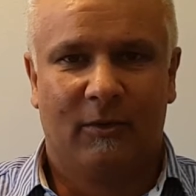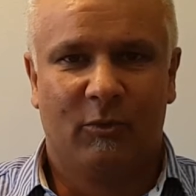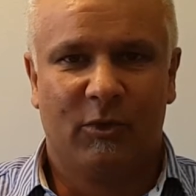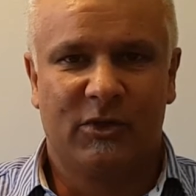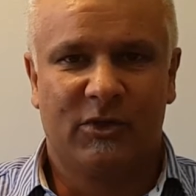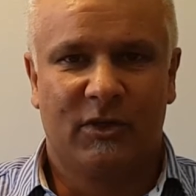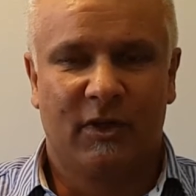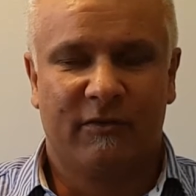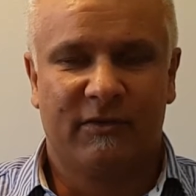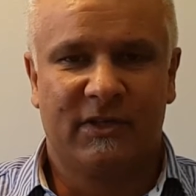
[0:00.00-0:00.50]

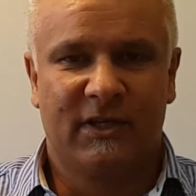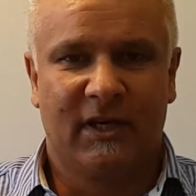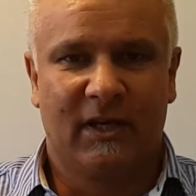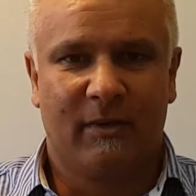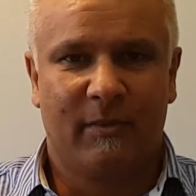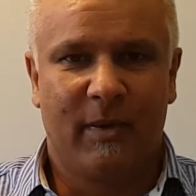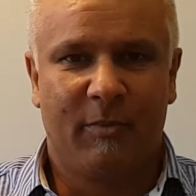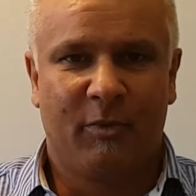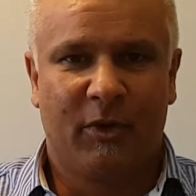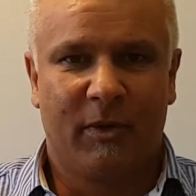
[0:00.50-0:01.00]
which is obviously
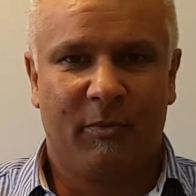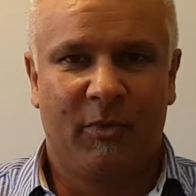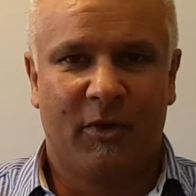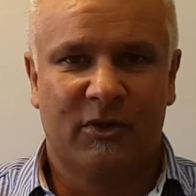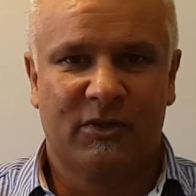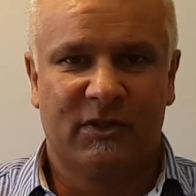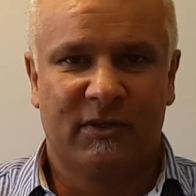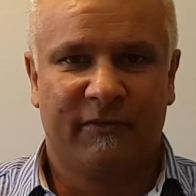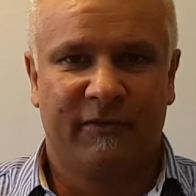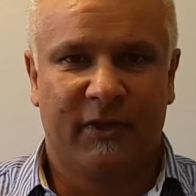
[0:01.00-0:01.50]
going to be pretty
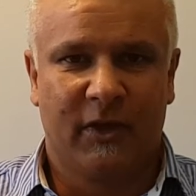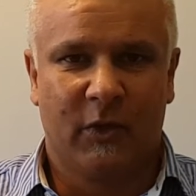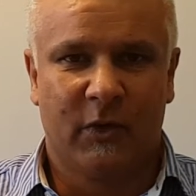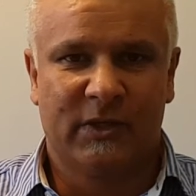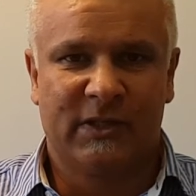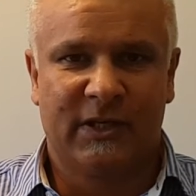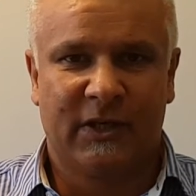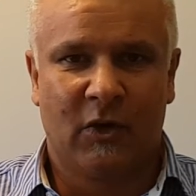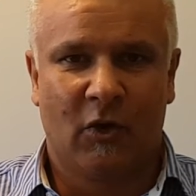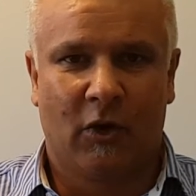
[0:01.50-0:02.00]
positive for the
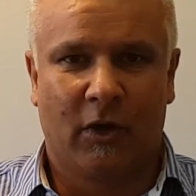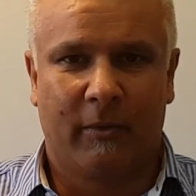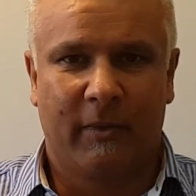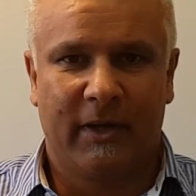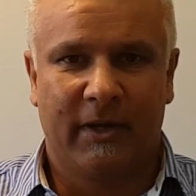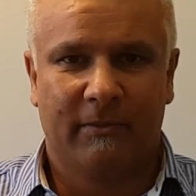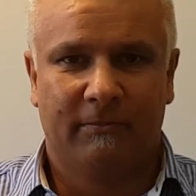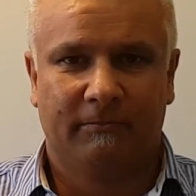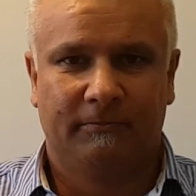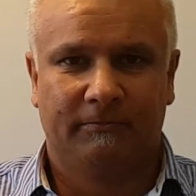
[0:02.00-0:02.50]
US economy.